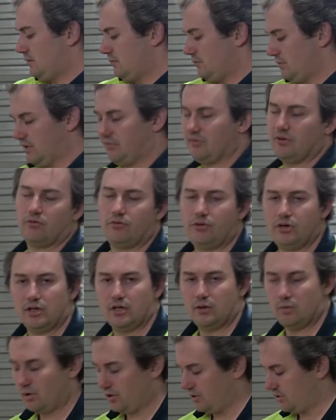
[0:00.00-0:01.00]
But if you
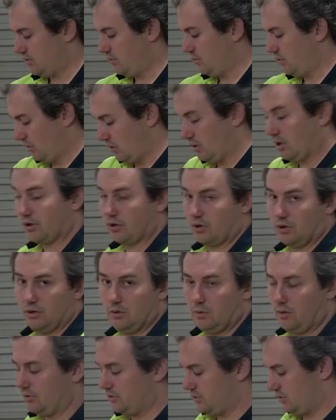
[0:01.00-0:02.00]
really wanted to put a lot of
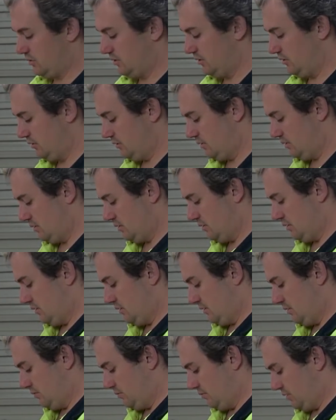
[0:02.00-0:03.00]
glue onto it
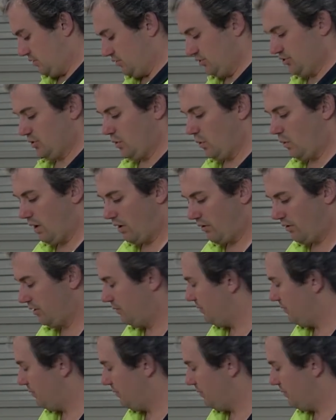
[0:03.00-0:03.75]
because you're worried